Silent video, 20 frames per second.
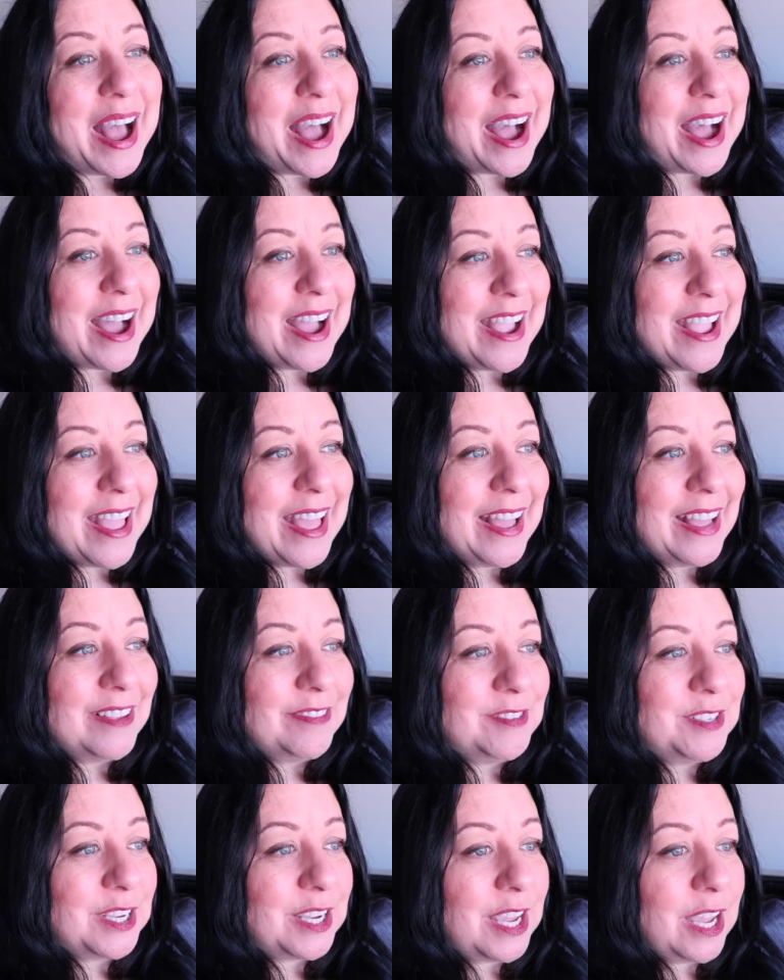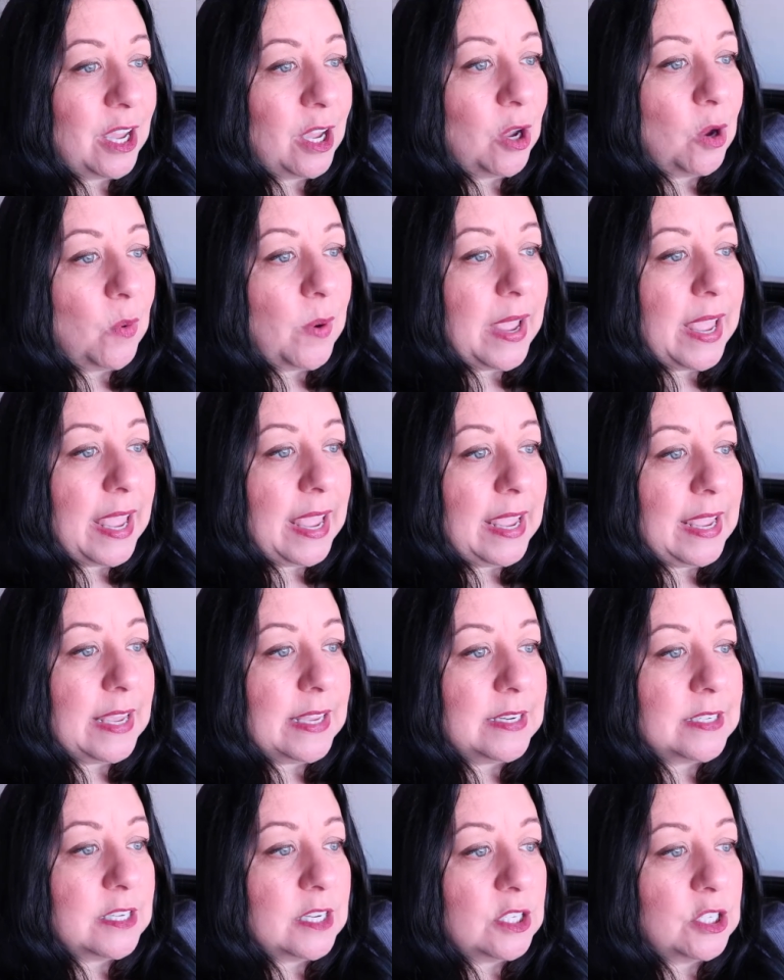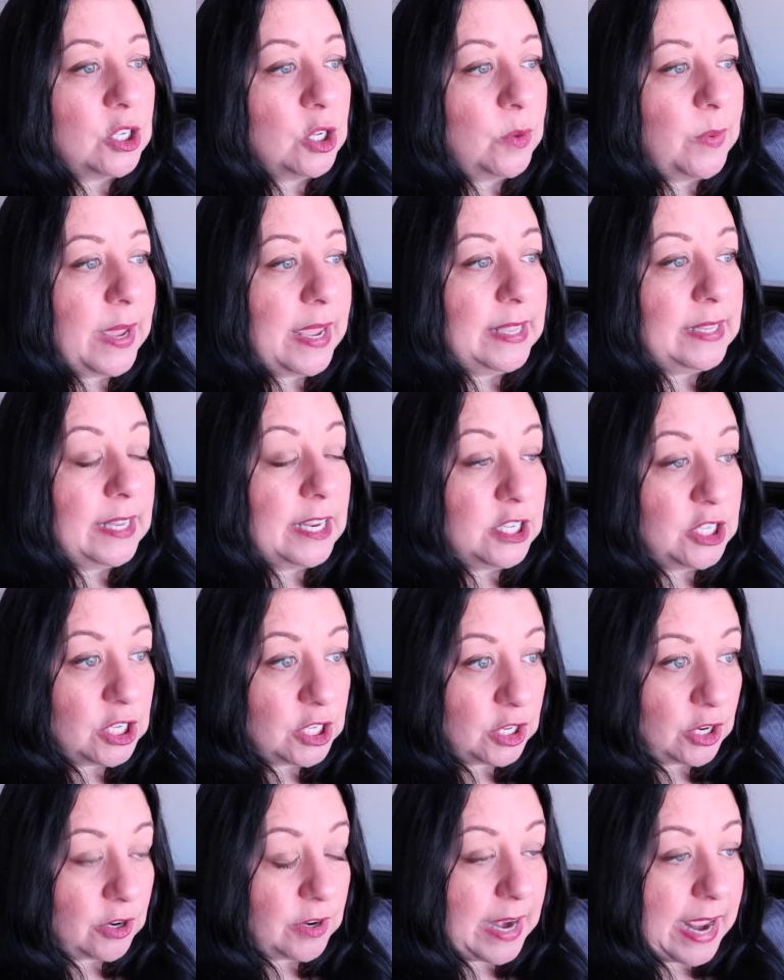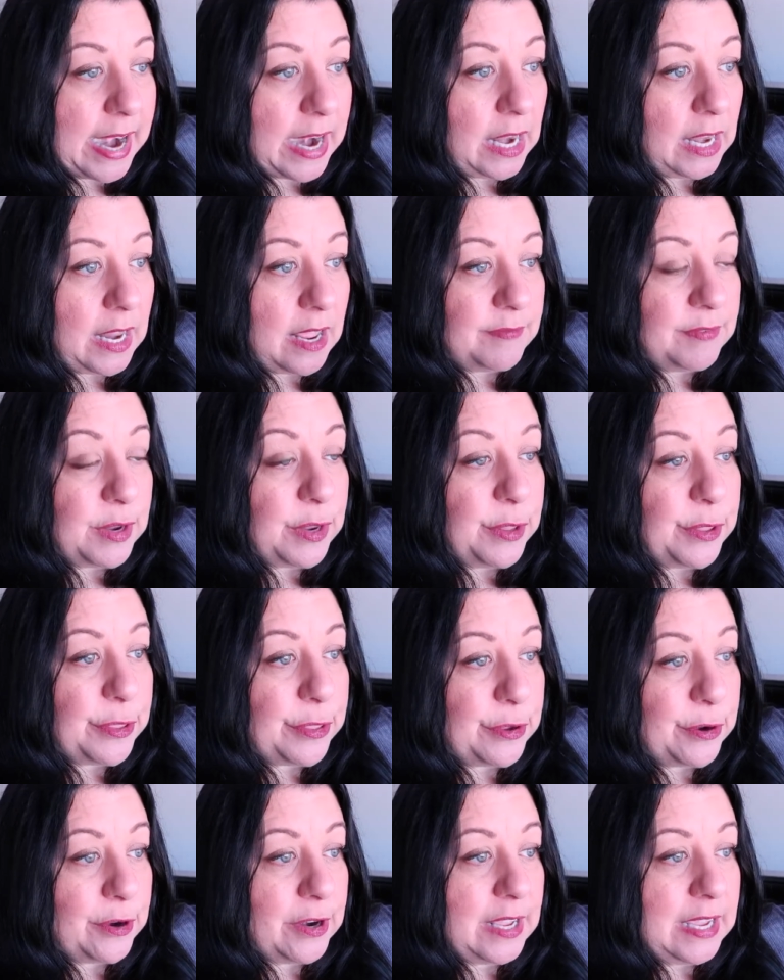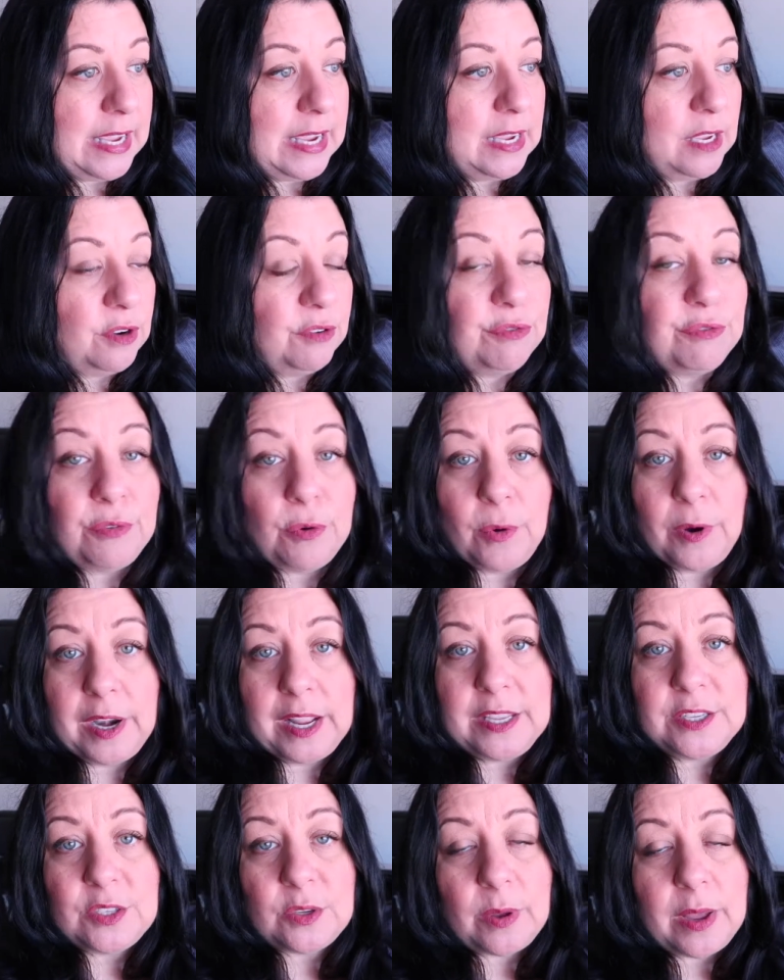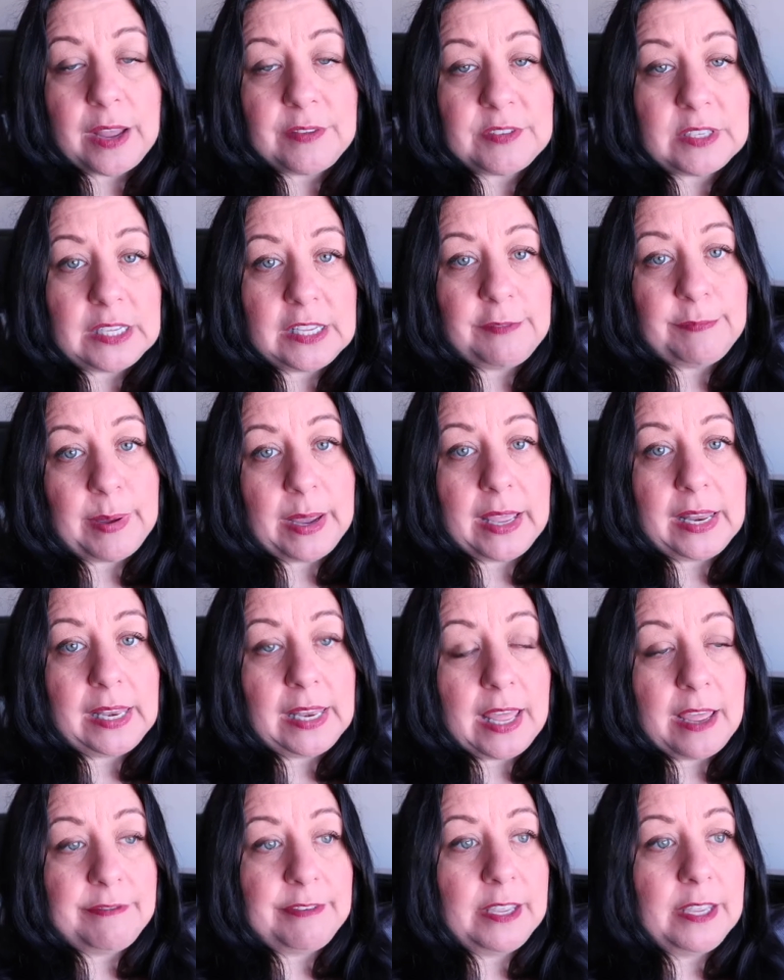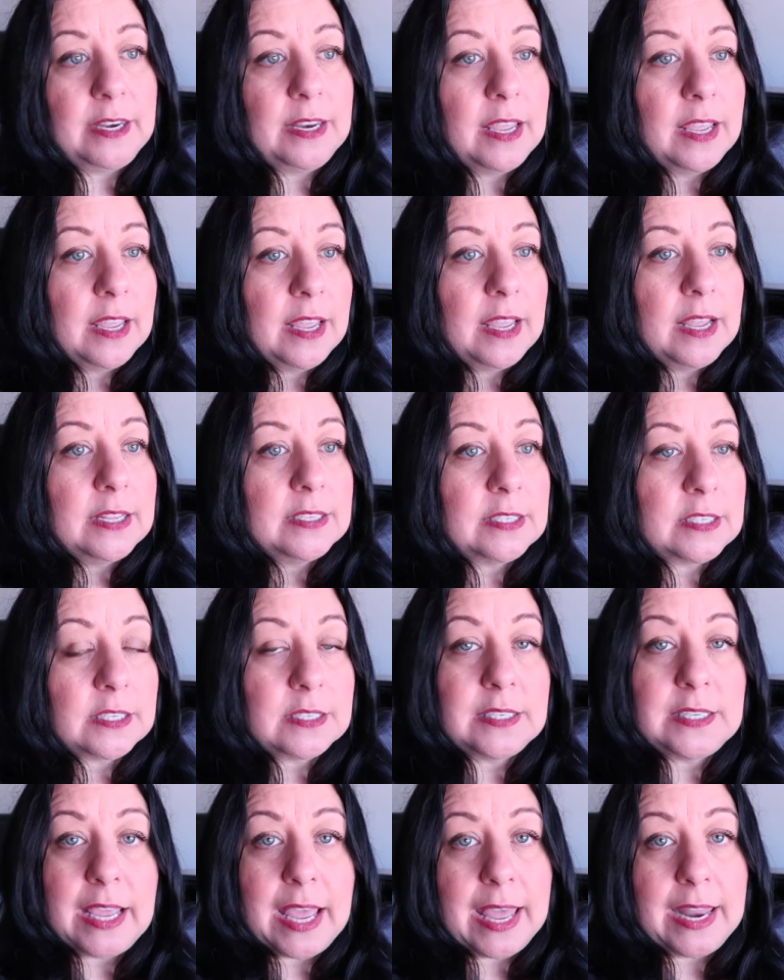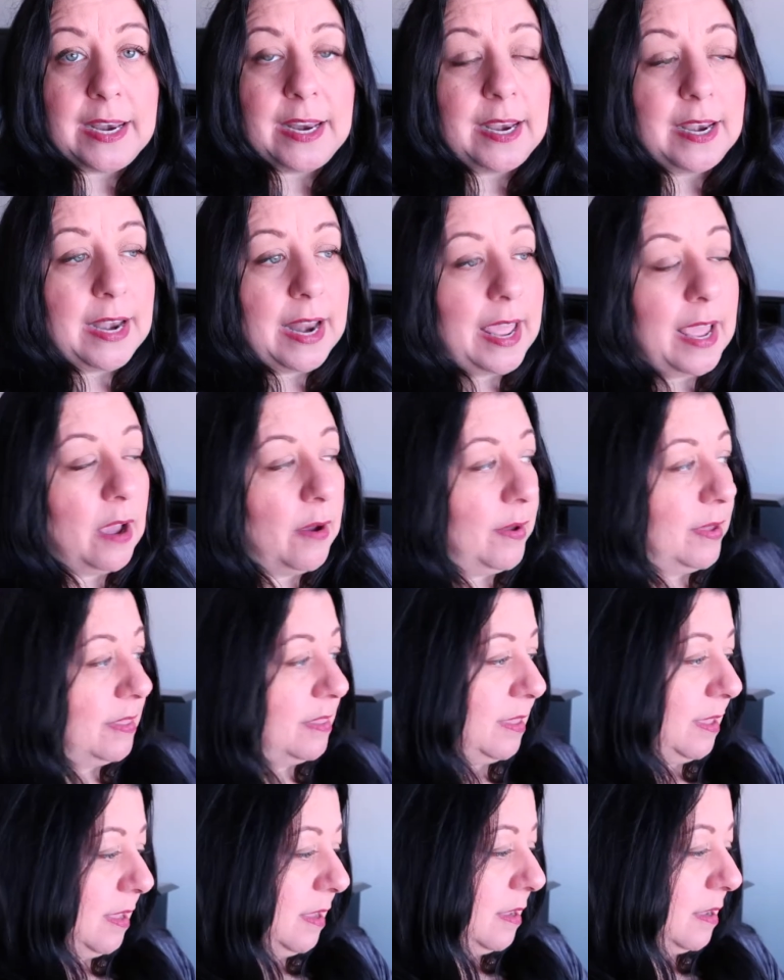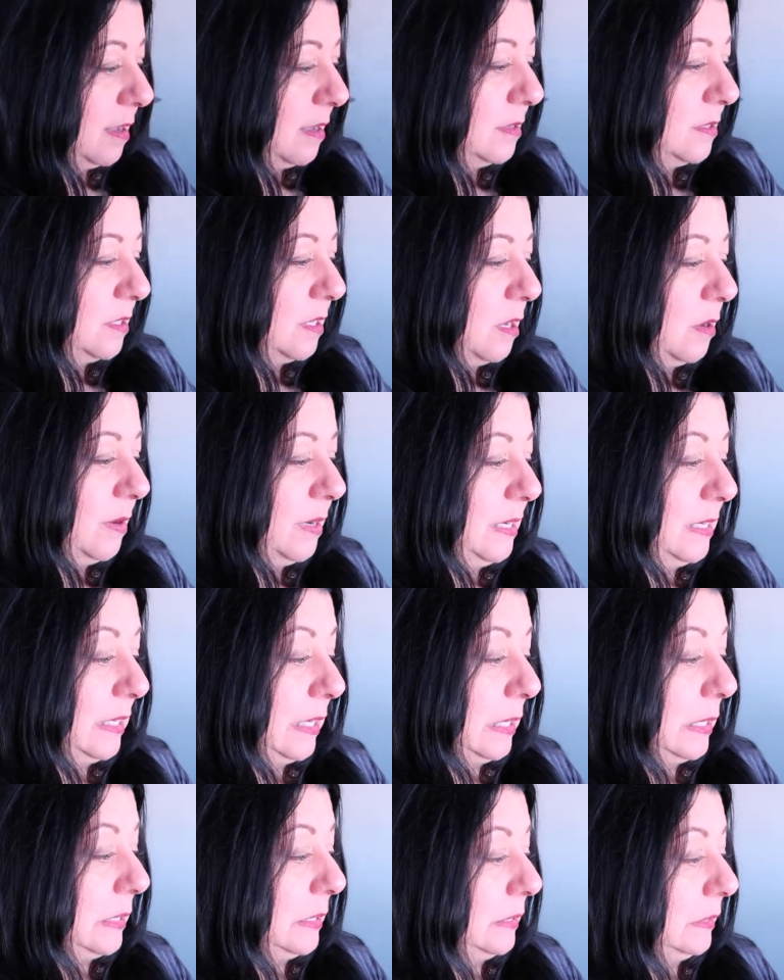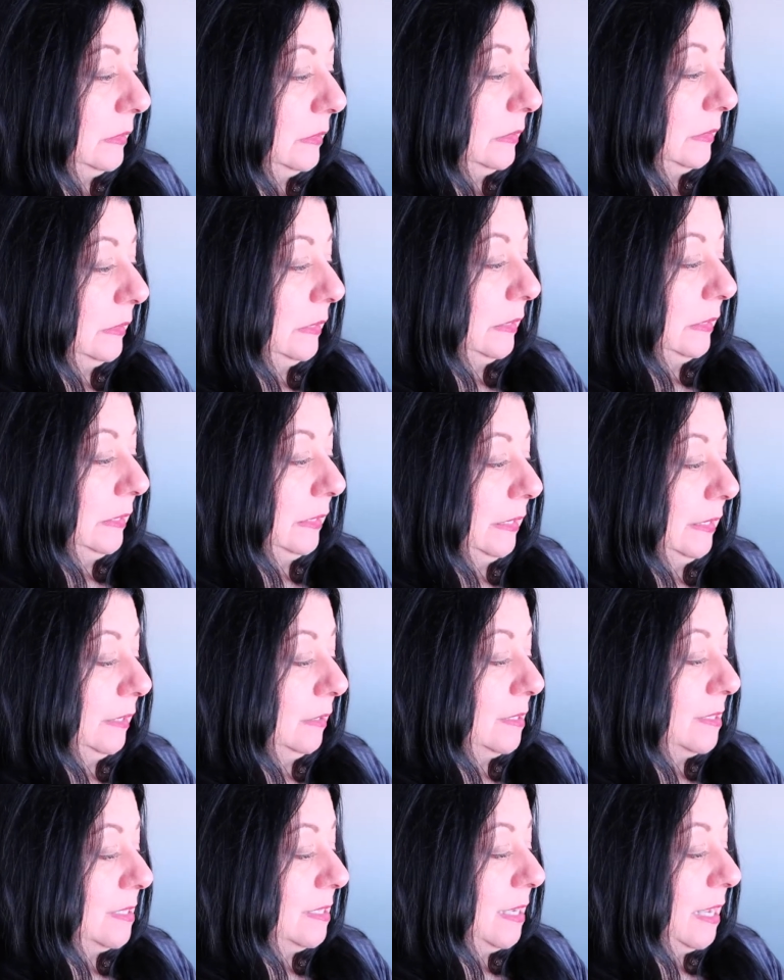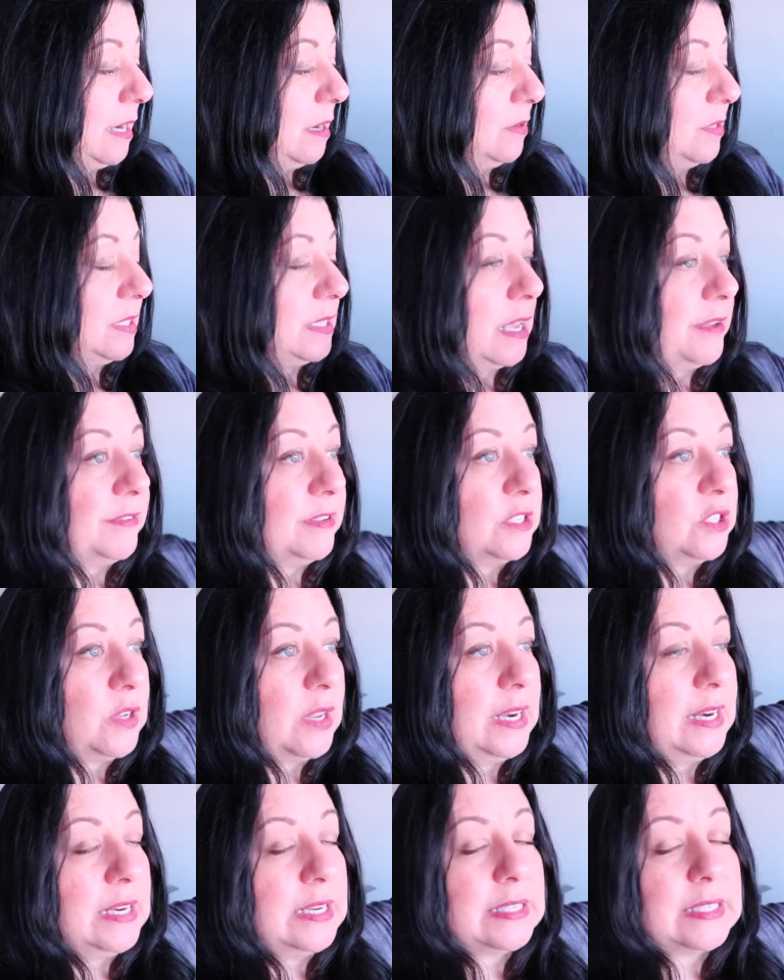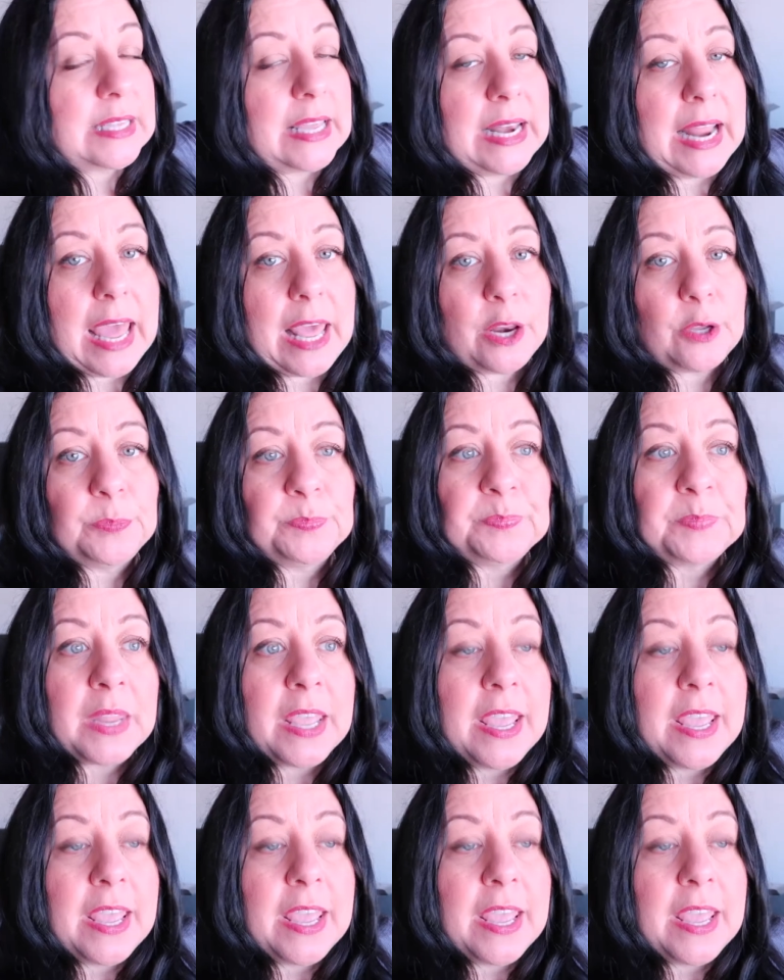I have to go and do a lunch and learn at 11.30 in Forney, so I'll have to leave by 11. It's 10 now, I think, so I need to skedaddle. It's 10.07, so I need to skedaddle.